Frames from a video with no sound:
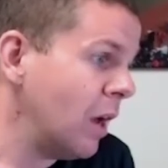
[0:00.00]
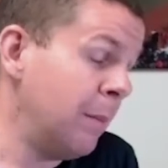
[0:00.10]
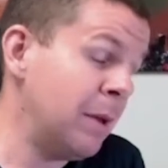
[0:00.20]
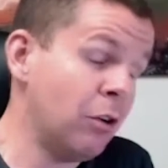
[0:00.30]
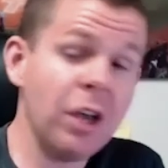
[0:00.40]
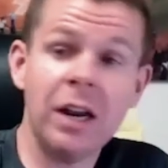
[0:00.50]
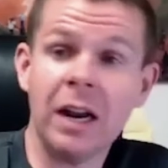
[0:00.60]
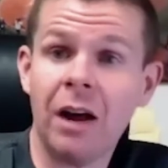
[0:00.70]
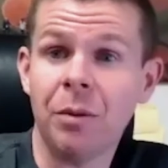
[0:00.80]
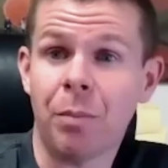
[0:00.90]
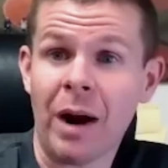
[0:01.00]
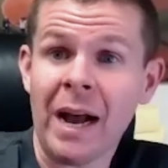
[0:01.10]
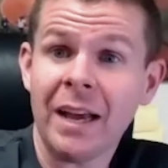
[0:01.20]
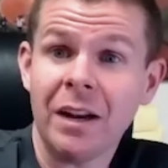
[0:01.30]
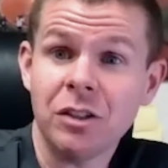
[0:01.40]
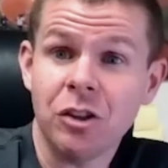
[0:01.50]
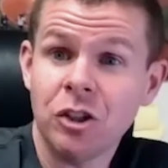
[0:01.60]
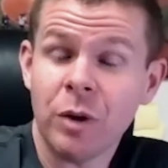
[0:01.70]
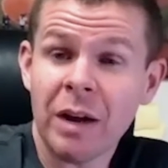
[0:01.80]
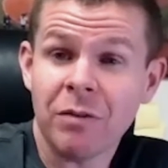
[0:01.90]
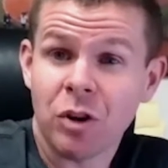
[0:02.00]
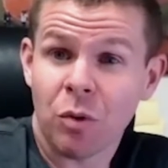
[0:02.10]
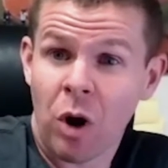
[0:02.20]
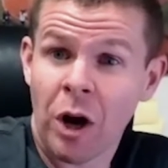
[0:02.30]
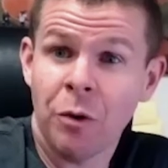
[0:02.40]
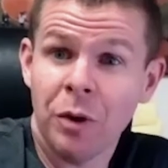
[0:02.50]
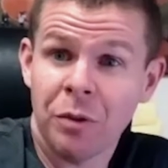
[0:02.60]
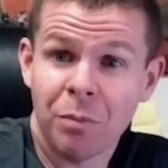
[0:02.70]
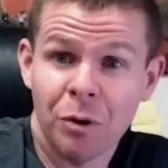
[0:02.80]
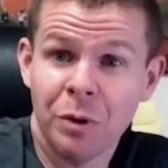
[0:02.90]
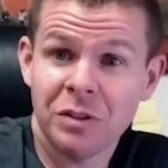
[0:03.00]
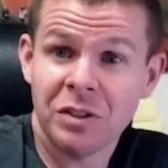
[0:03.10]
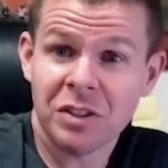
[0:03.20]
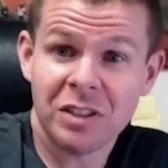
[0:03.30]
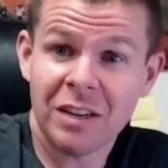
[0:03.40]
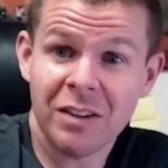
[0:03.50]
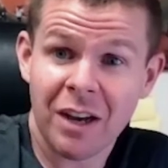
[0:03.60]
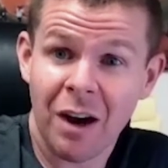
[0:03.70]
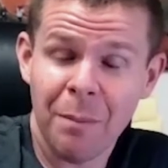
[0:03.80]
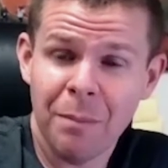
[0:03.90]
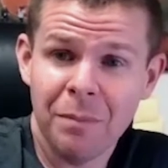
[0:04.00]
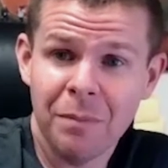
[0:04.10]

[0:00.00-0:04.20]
I mean, looking at how the bracket is, could you have Toronto and the Bruins in the Stanley Cup?